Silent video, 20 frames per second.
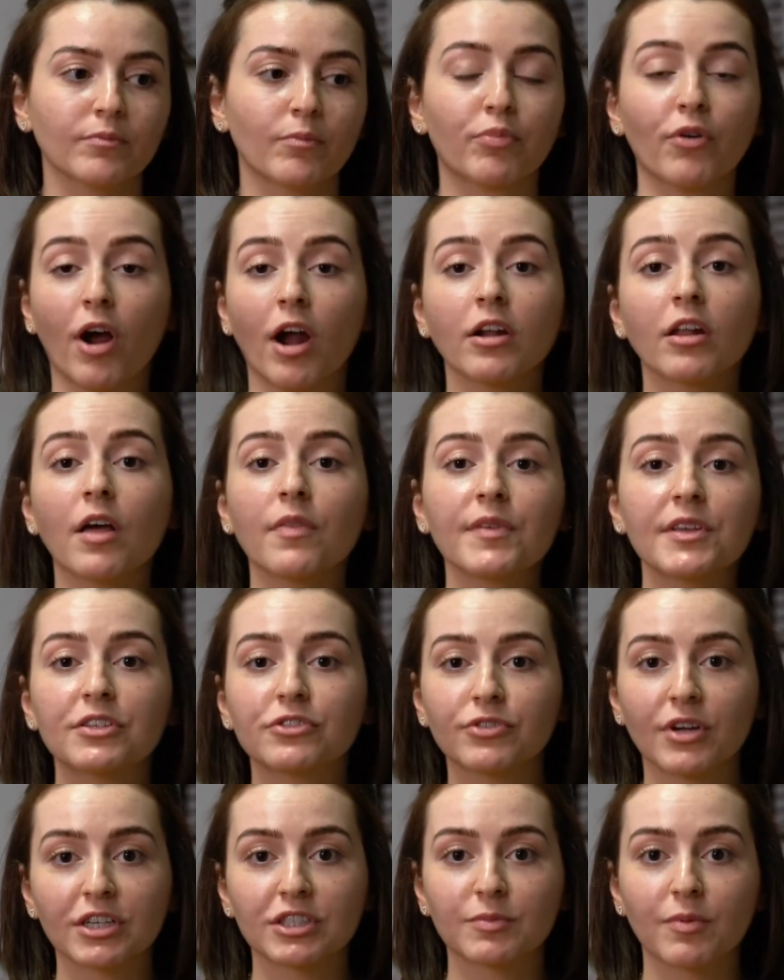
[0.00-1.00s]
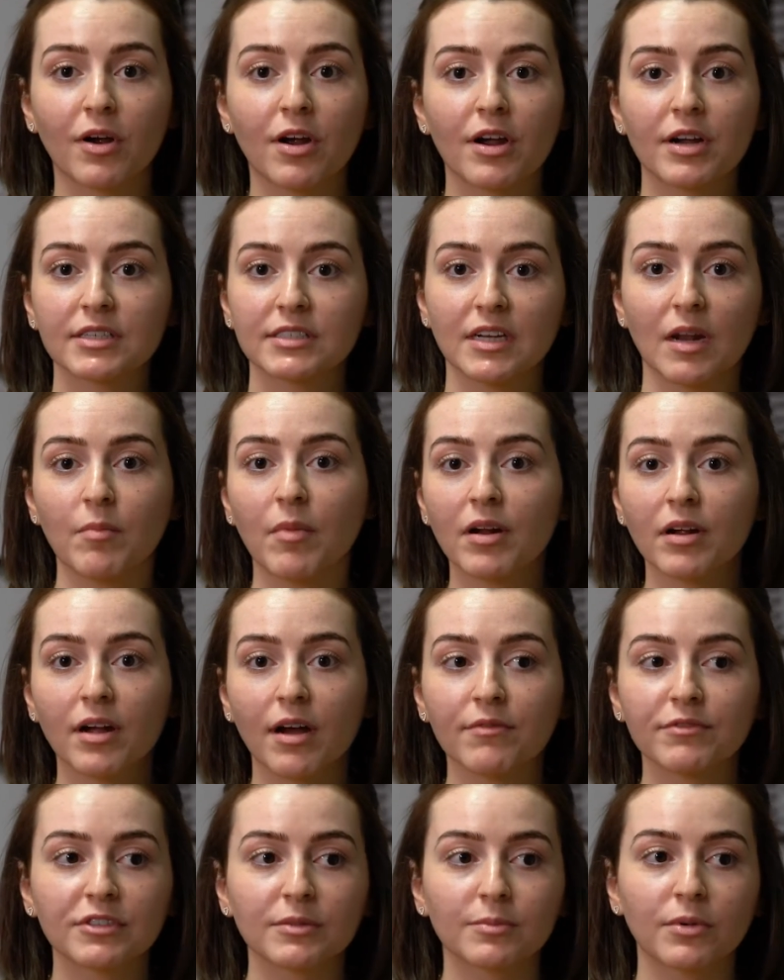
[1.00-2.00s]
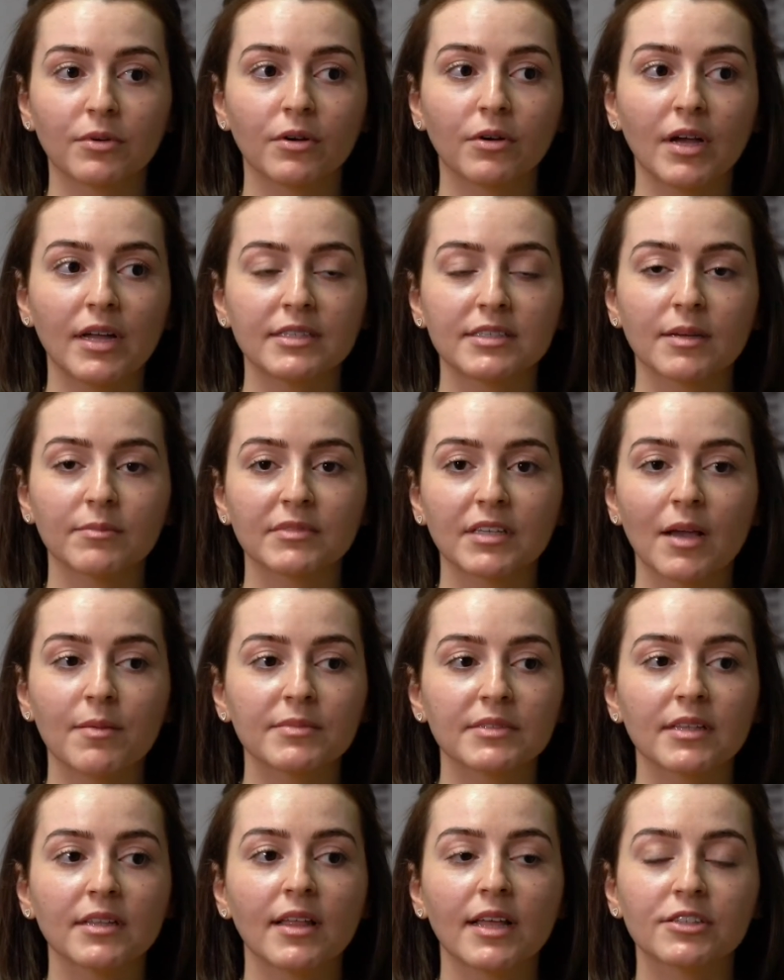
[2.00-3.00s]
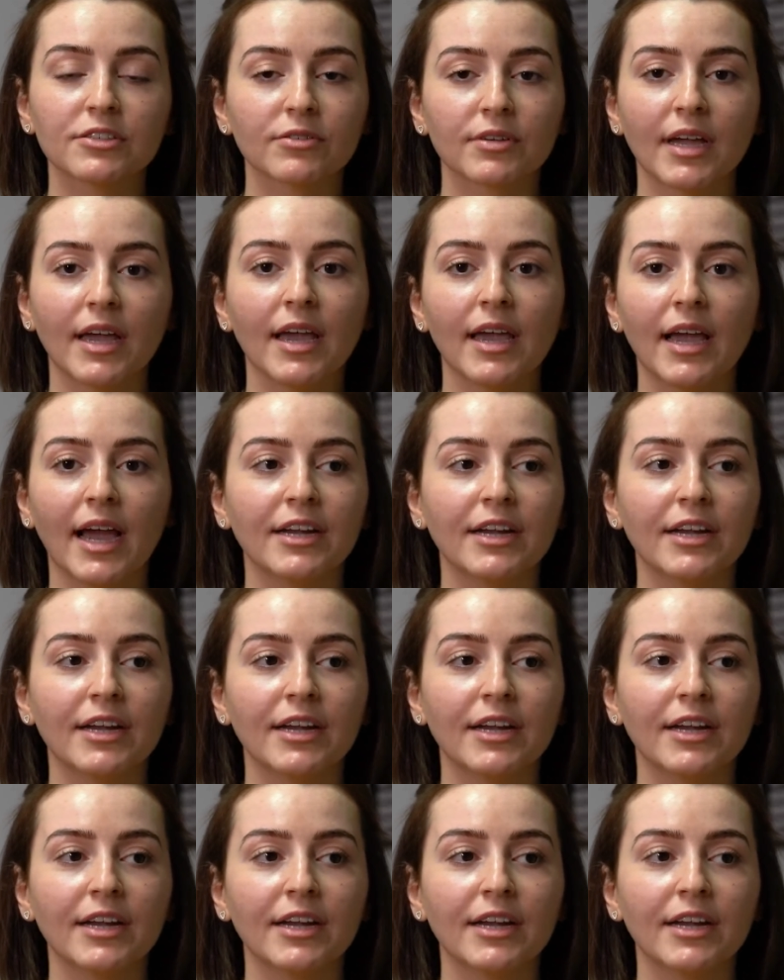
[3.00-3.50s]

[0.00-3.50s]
brought on these stretch marks, and I'm uncomfortable, and sometimes that's okay.